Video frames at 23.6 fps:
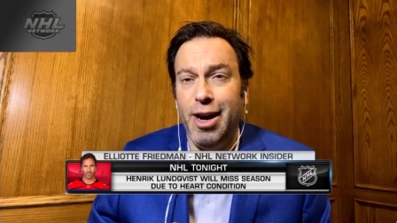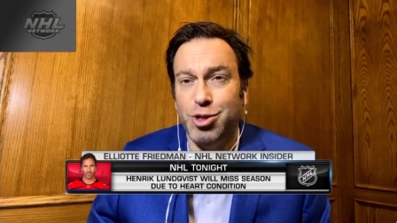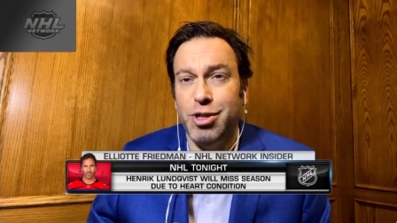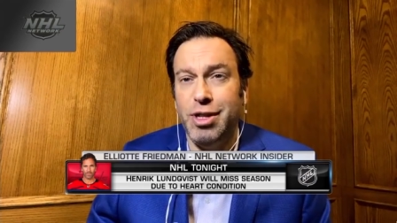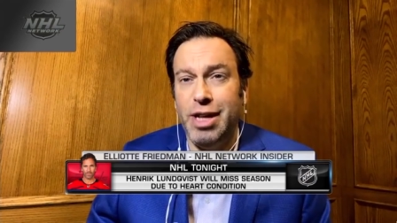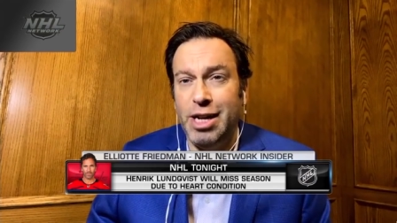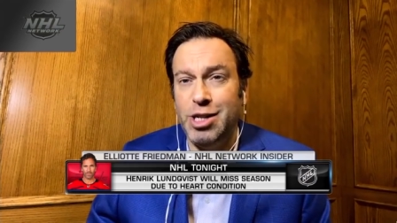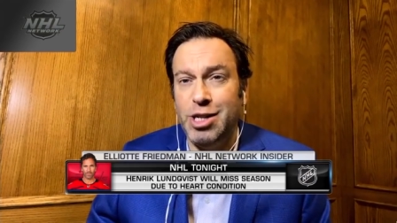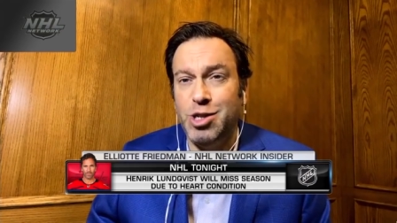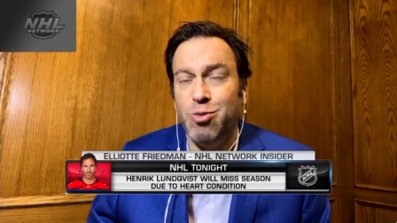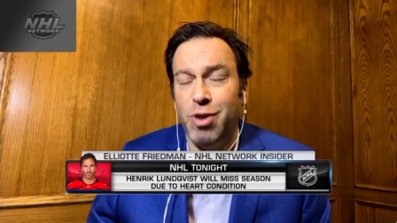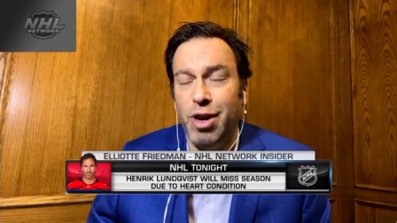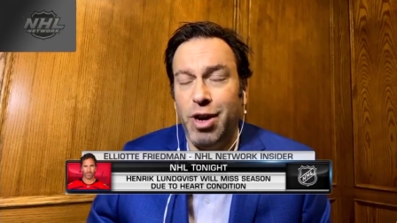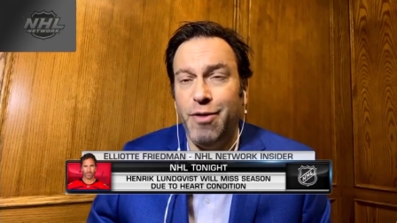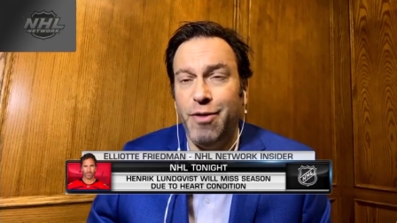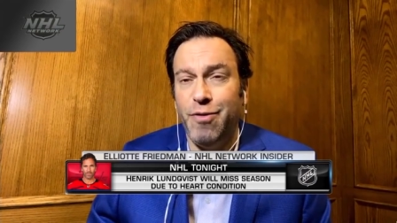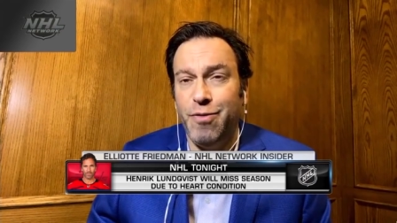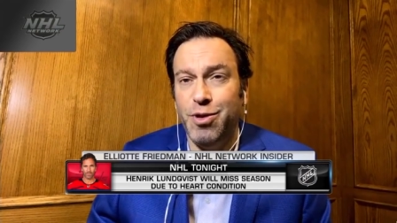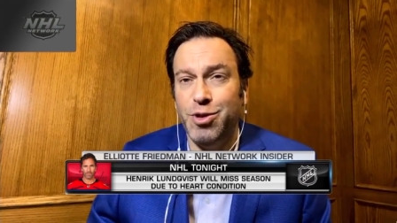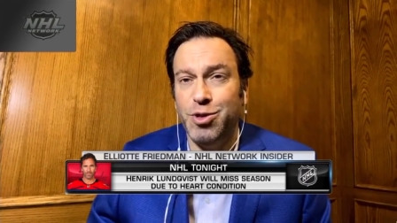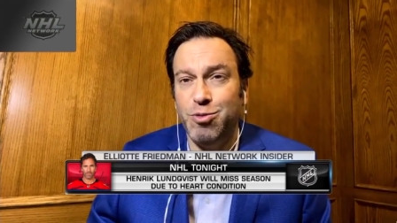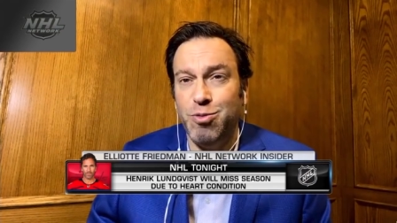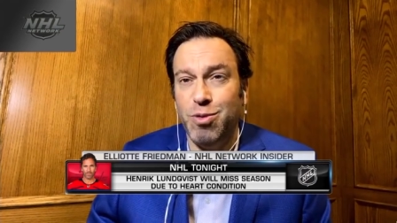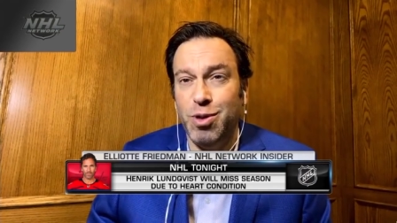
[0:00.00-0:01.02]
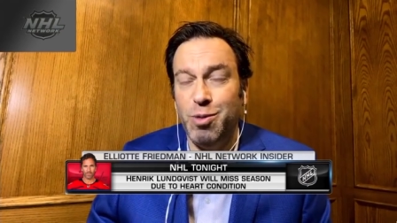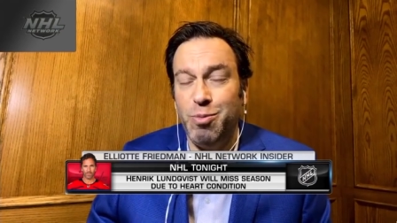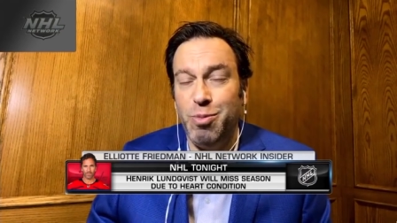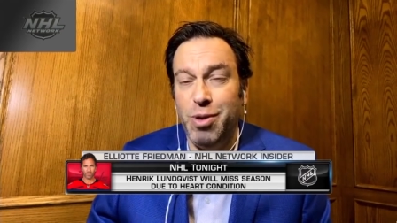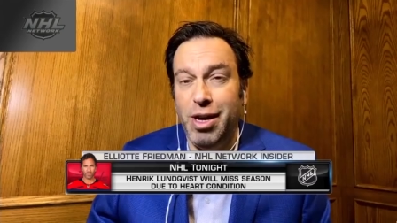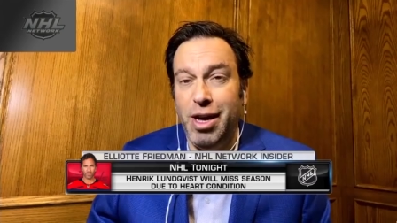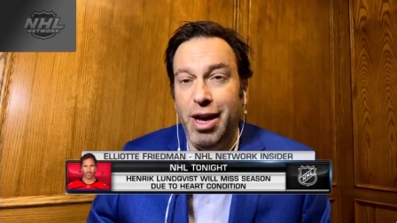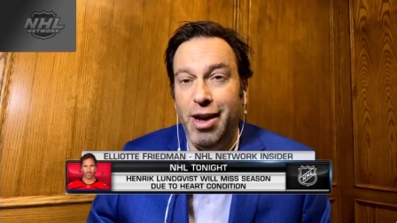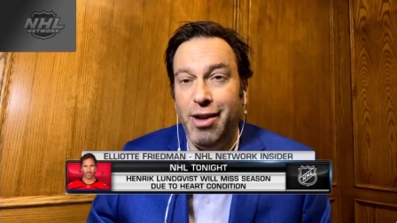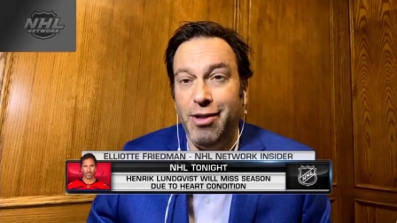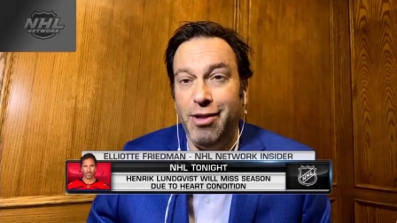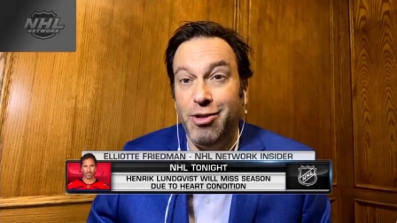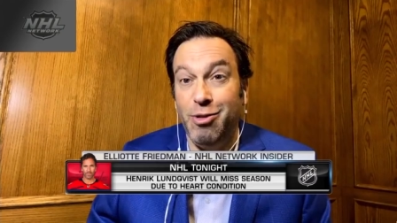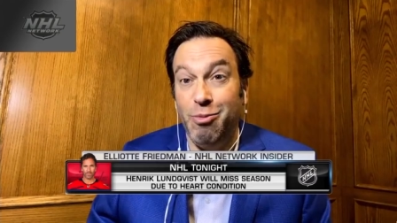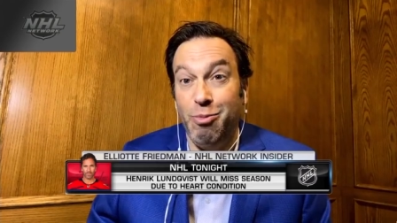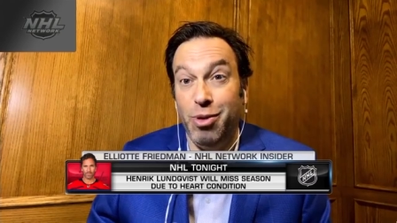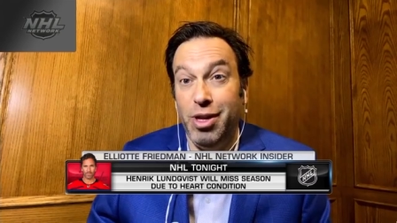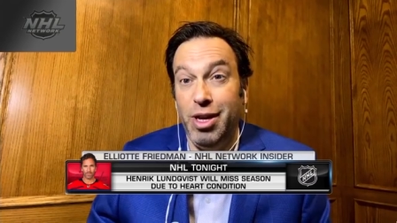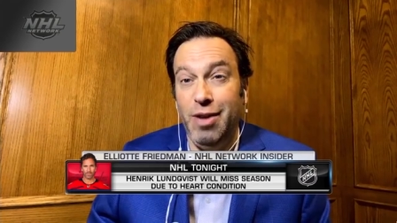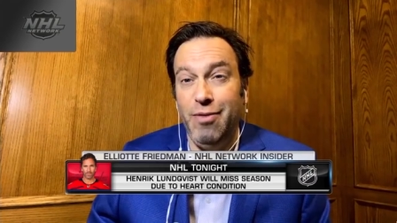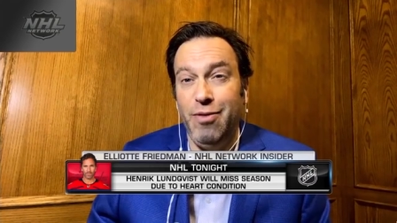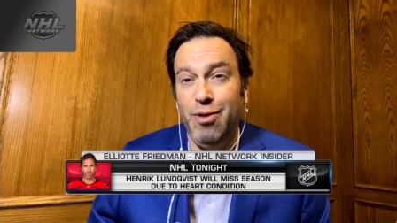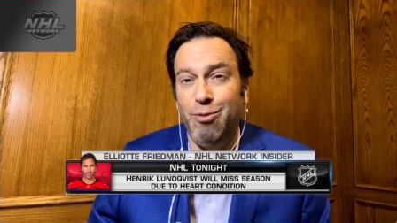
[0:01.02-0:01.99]
So that's when I first really began to
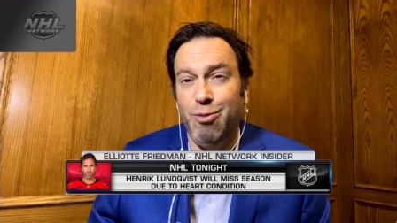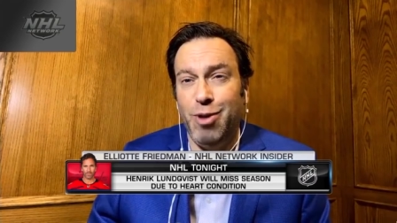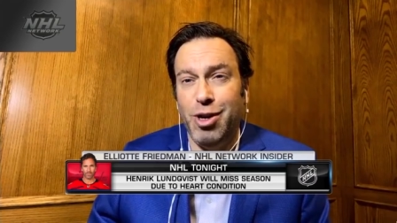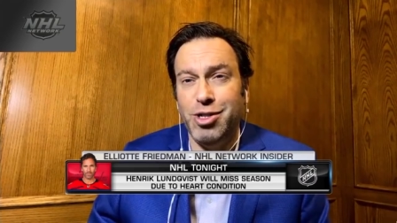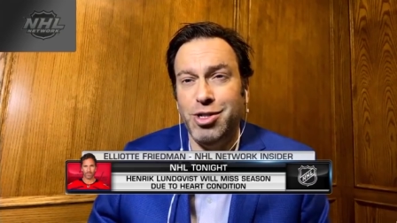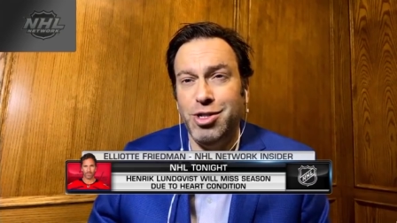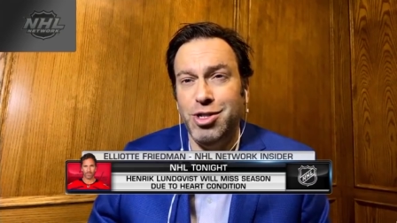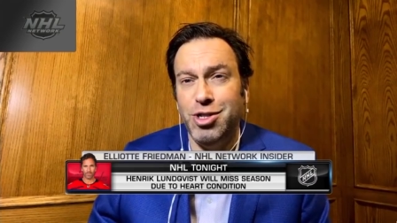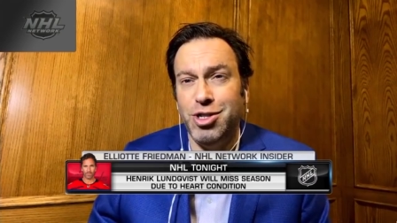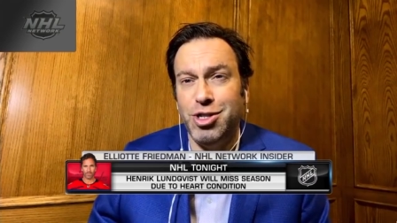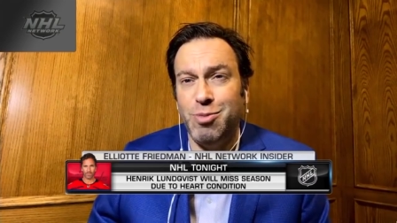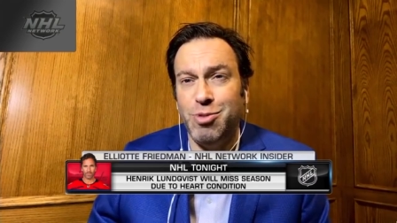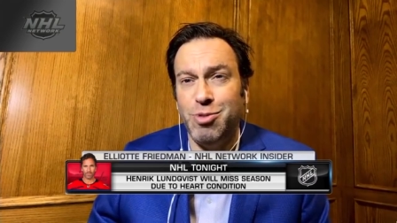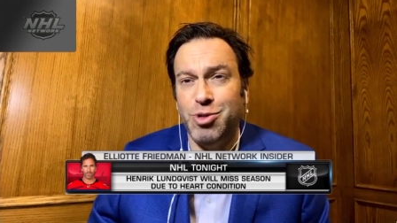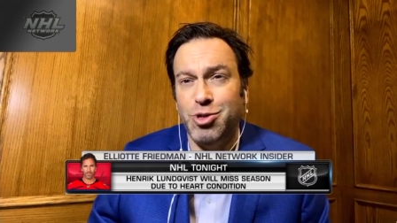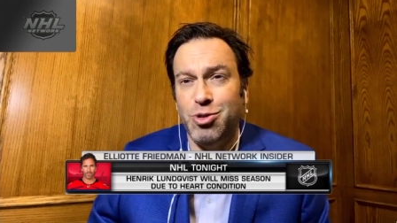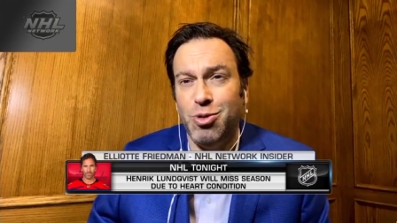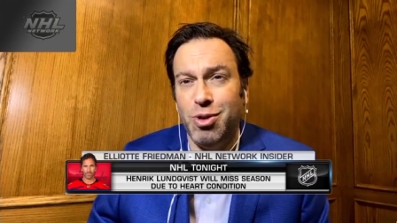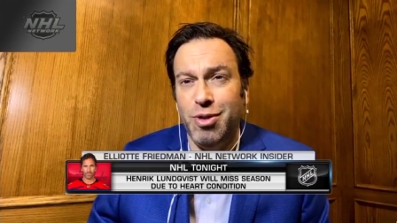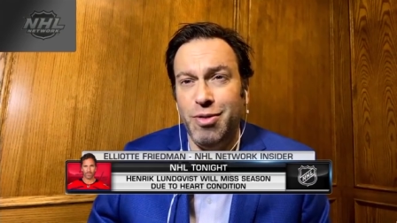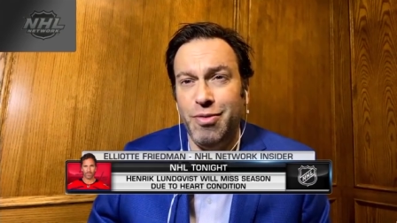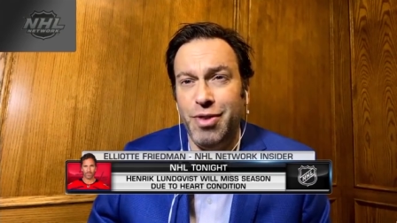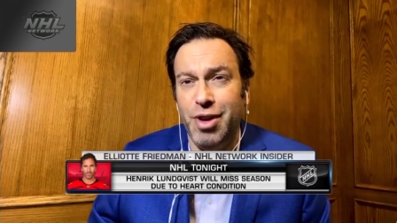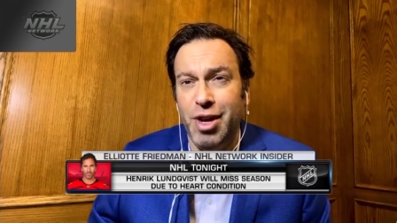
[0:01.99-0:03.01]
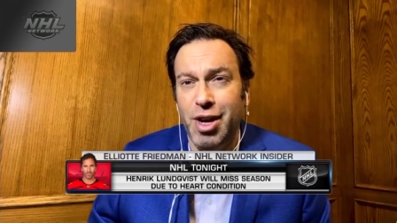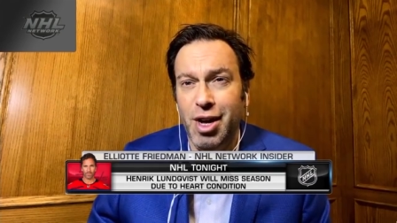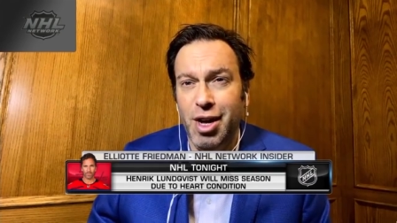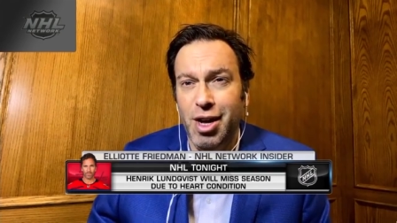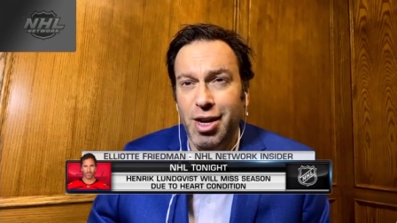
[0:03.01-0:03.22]
believe it wasn't some sort of